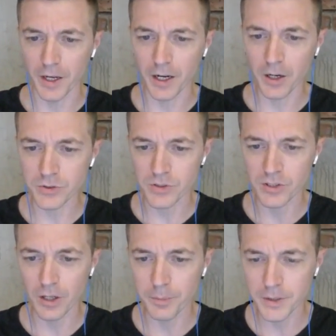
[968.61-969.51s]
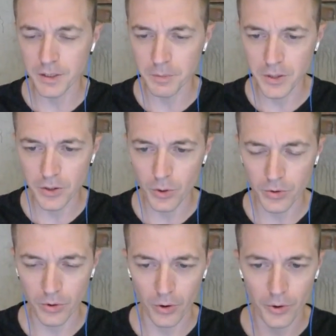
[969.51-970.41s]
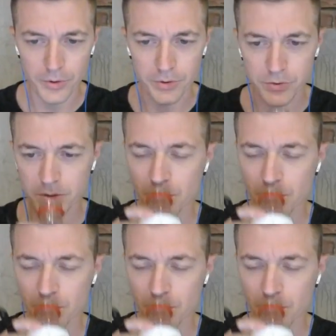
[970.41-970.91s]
How to stop being a mediocre artist?